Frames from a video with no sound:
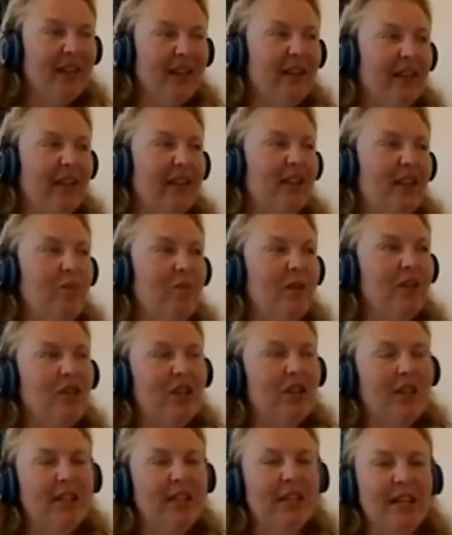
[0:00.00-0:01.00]
like you
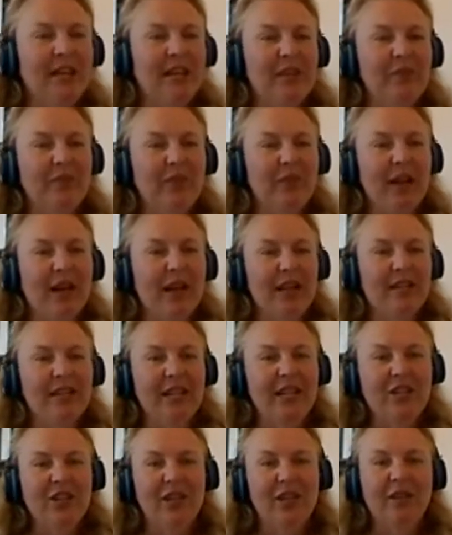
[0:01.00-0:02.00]
mentioned, in
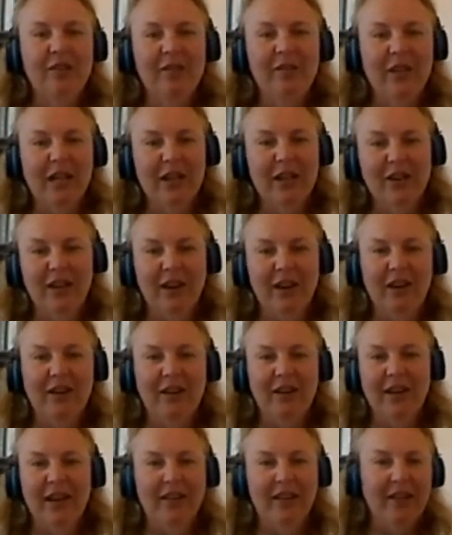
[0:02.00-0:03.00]
teaching
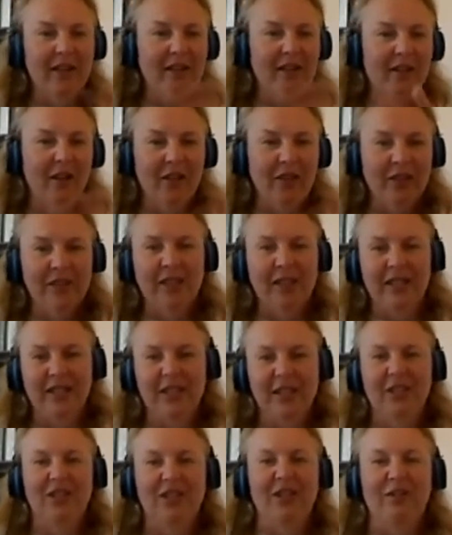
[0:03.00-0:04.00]
kindergarten, and then all of a sudden
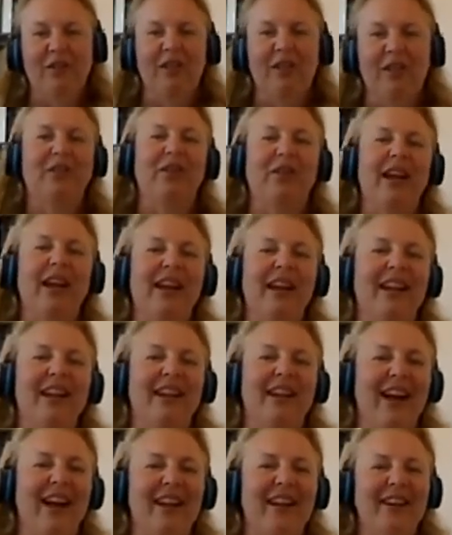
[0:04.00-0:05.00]
teaching fifth grade and
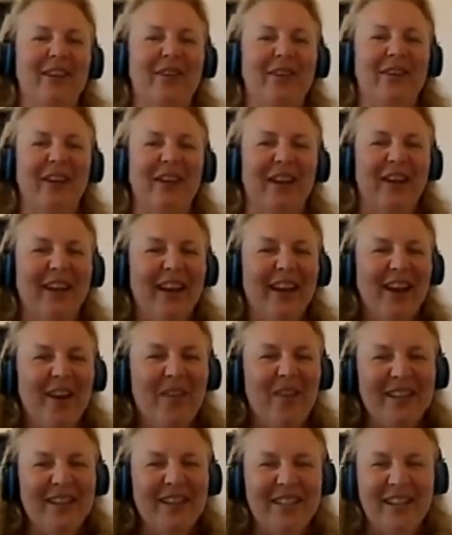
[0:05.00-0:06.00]
not knowing
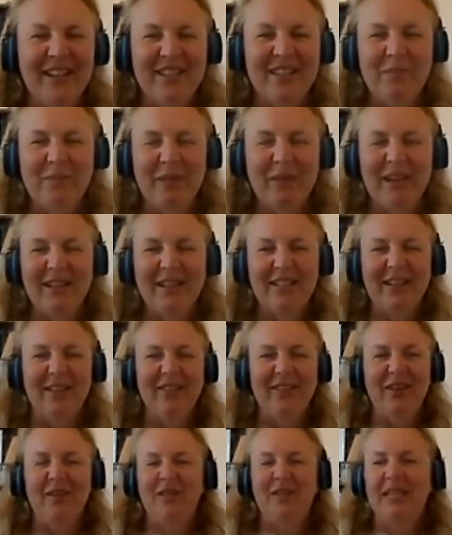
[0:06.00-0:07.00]
what to expect of
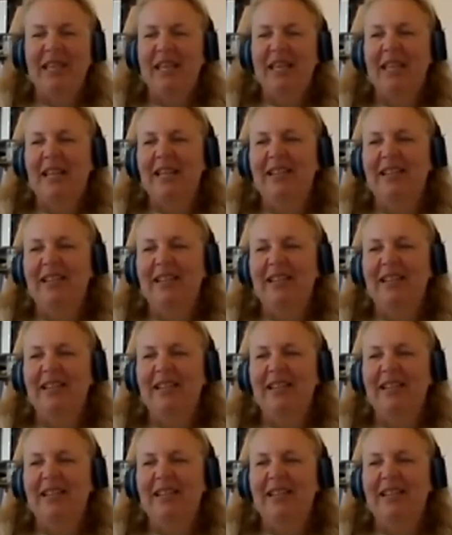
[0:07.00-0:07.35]
those kids.